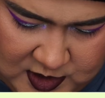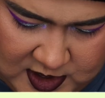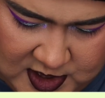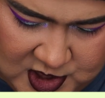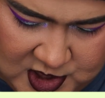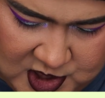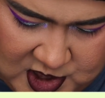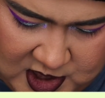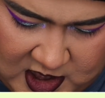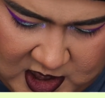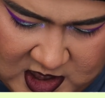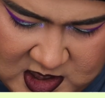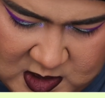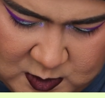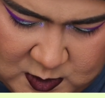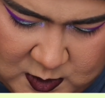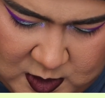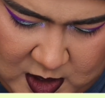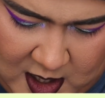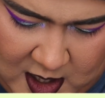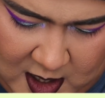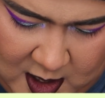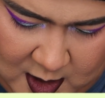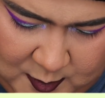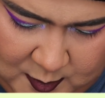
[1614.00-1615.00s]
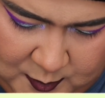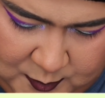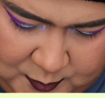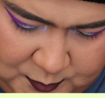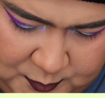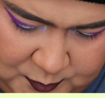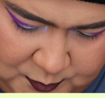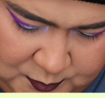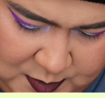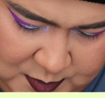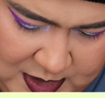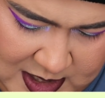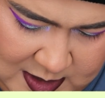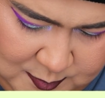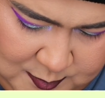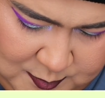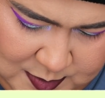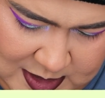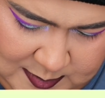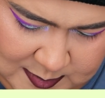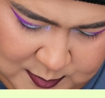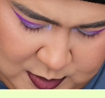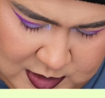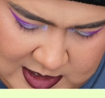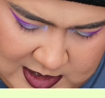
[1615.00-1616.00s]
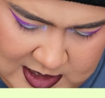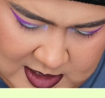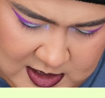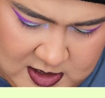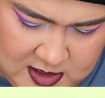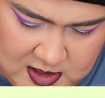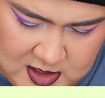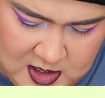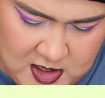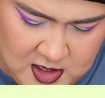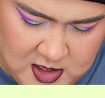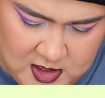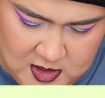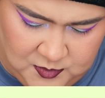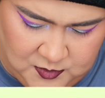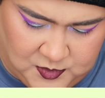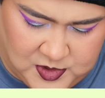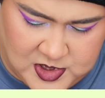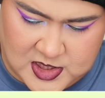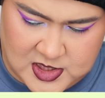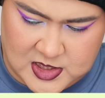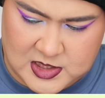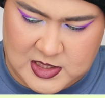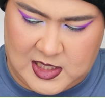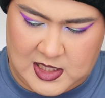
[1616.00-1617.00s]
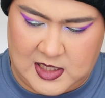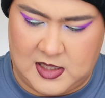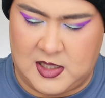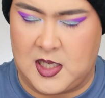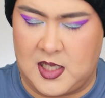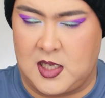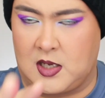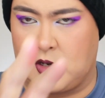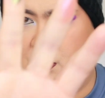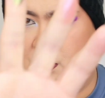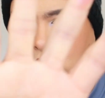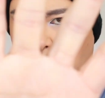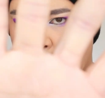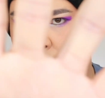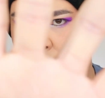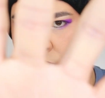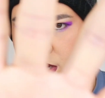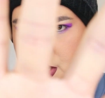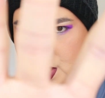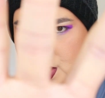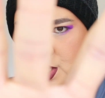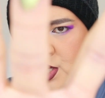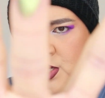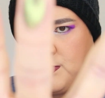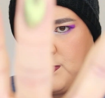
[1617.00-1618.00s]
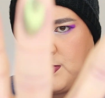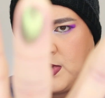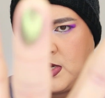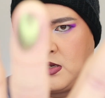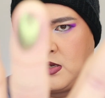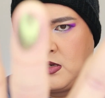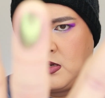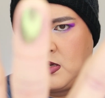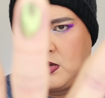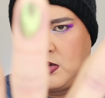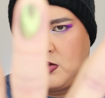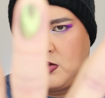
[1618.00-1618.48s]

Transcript: other shades, But Bubbler, which is like the green shimmer,